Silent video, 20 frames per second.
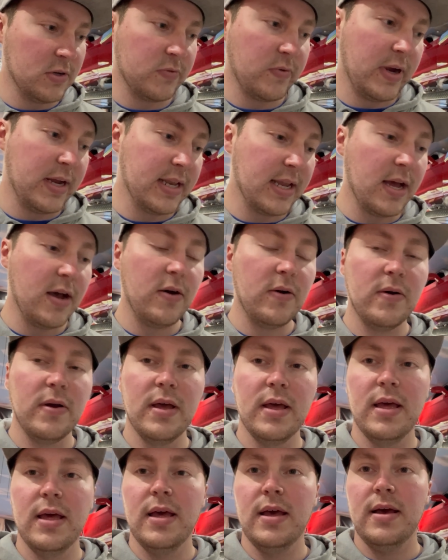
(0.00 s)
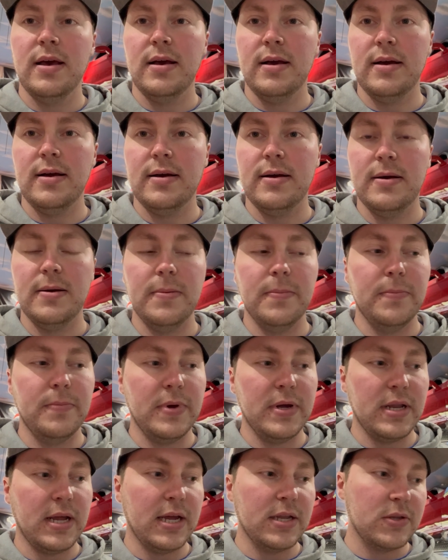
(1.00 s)
right now.
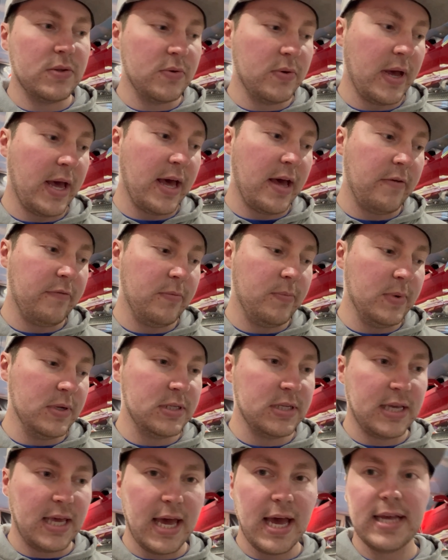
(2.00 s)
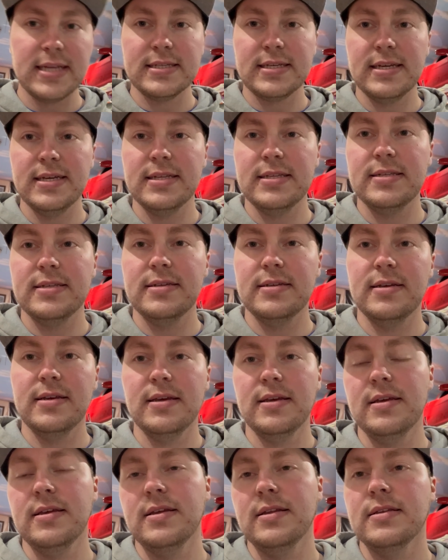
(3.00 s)
But I do have a bunch of gaskets
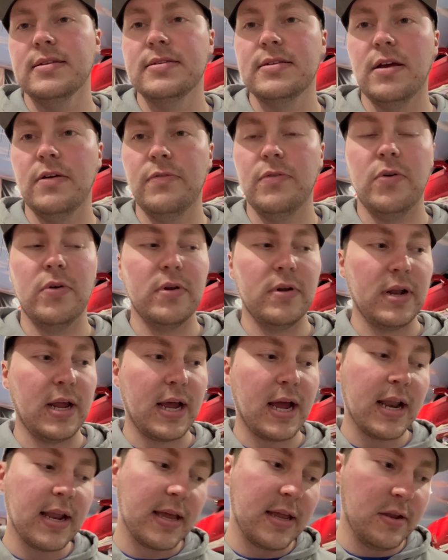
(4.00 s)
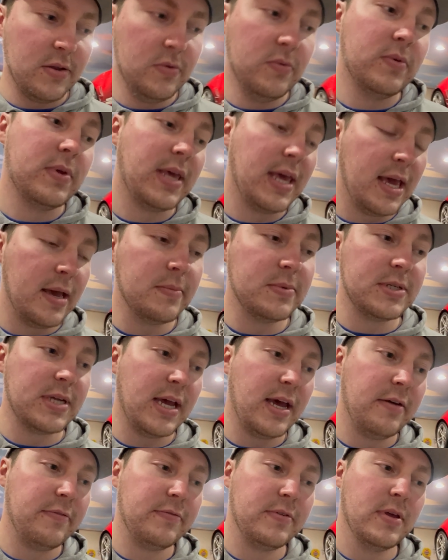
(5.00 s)
and stuff ordered. I got to get a new
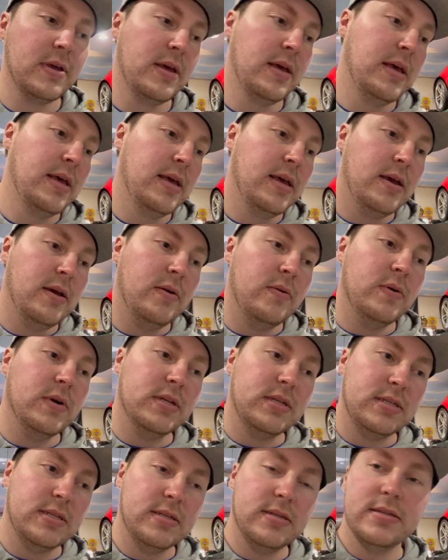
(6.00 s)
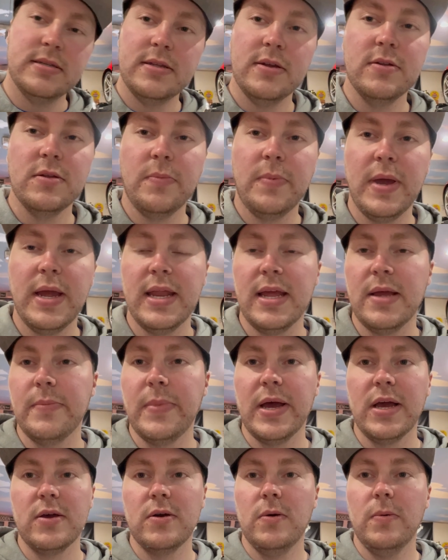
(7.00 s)
camshaft, which still debating,
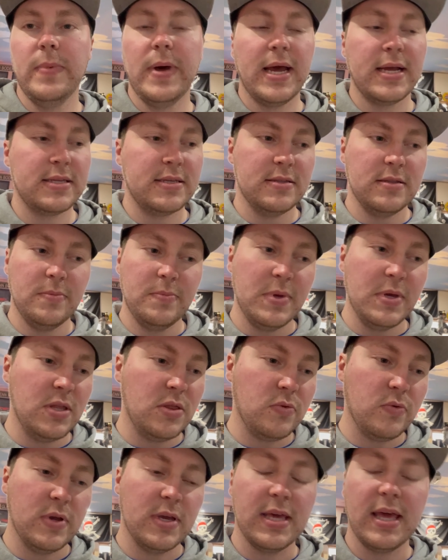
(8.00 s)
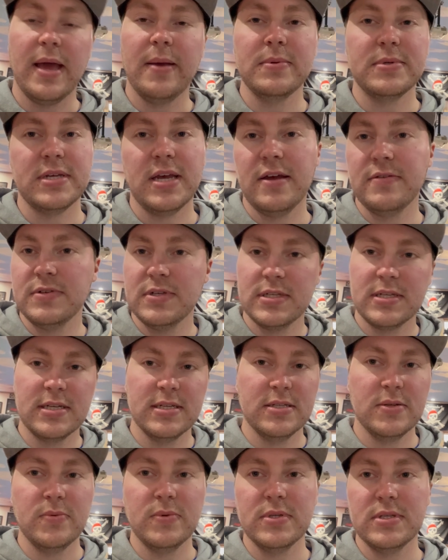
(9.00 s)
might go back to the B3 camshaft just because
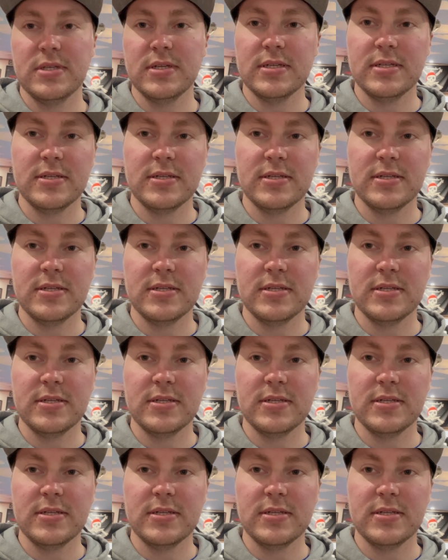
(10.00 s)
it was just